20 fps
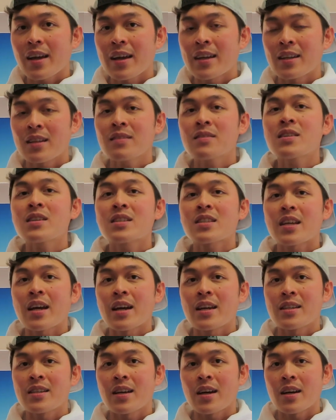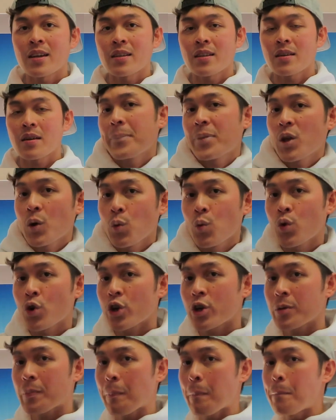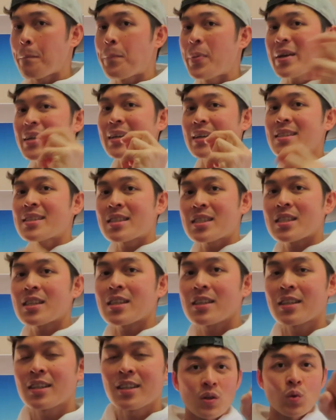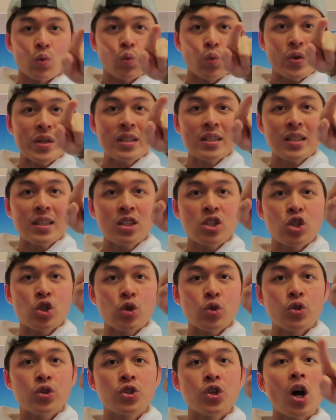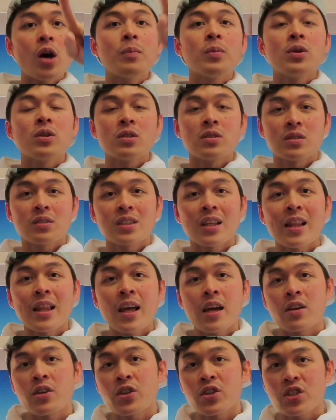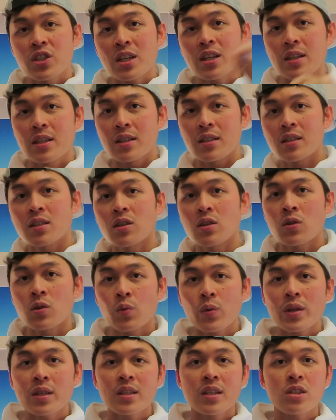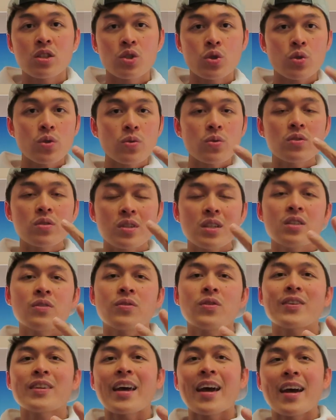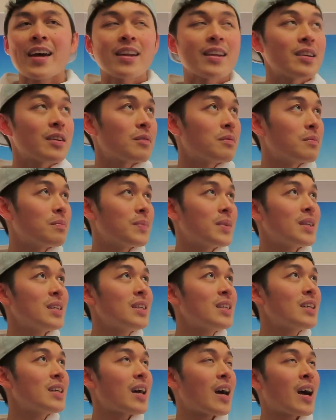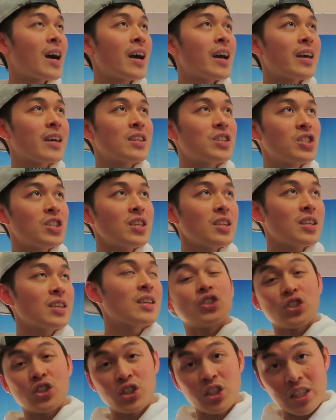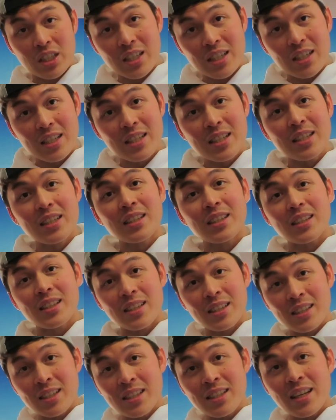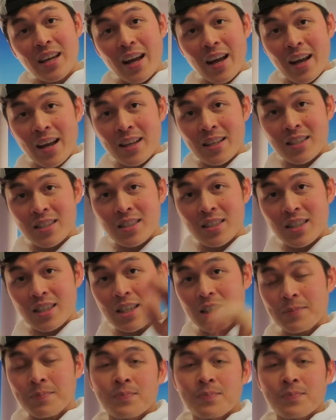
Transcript: and understand that the word biggest, we need to double the letter G, or we need 2 G for that. B-I-G, G-E-S-T.